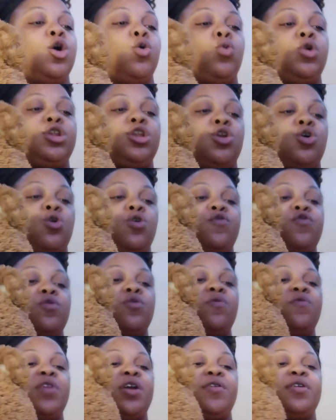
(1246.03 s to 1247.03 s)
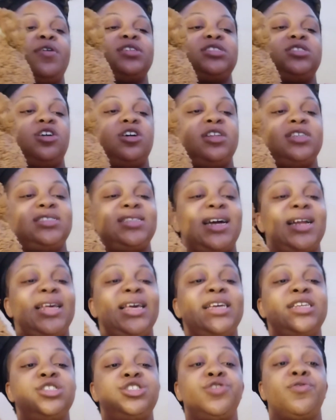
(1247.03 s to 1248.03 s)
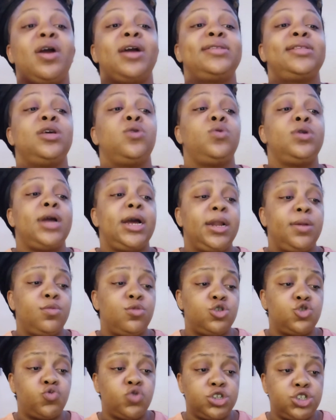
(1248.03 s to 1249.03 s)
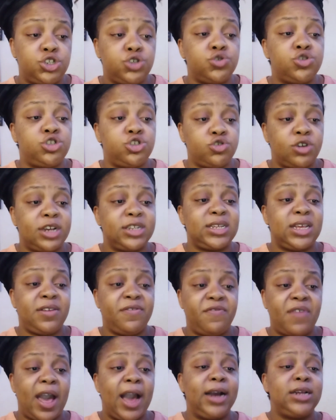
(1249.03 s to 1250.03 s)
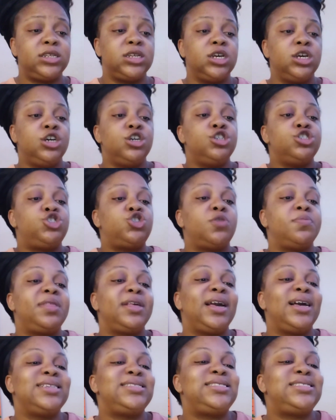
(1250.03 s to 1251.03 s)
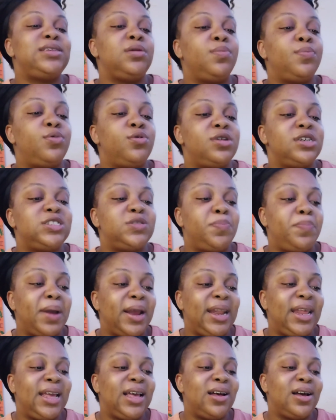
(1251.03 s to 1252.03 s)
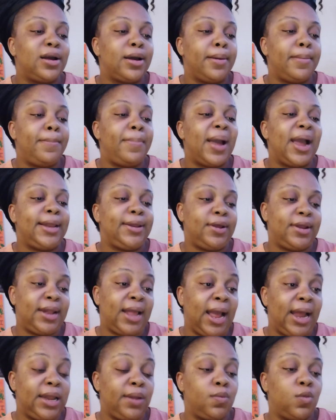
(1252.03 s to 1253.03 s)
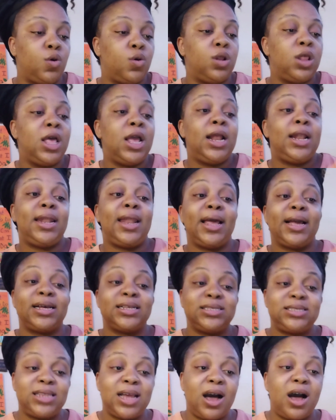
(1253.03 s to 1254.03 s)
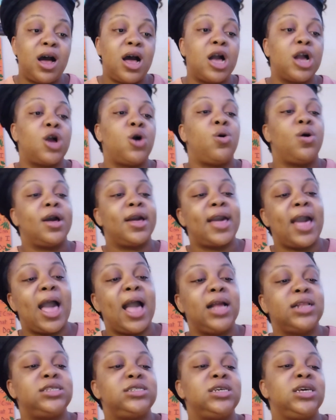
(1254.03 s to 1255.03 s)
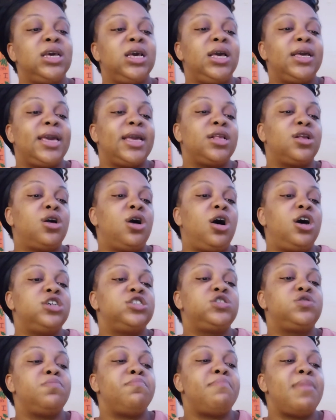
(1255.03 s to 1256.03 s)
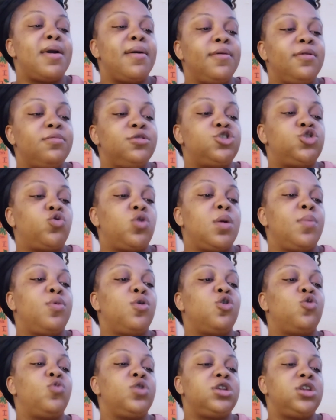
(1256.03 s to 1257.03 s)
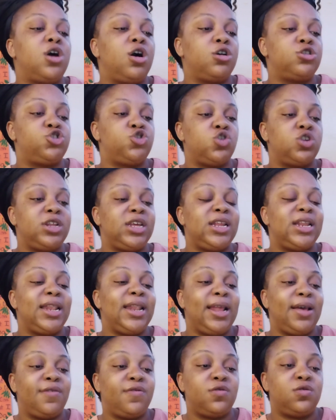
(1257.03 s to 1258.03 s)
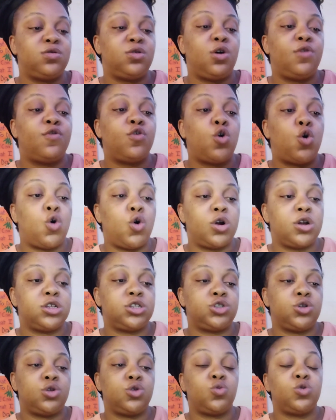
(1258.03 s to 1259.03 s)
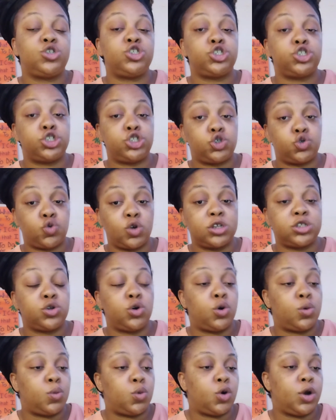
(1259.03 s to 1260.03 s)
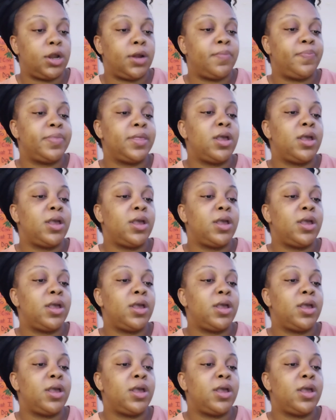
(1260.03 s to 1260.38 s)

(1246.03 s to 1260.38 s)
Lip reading: We know from various studies that interacting with animals reduce stress. In fact, something as simple as petting a companion animal like a dog or a cat can cause measurable reduction in level of cortisol, which is a stress hormone.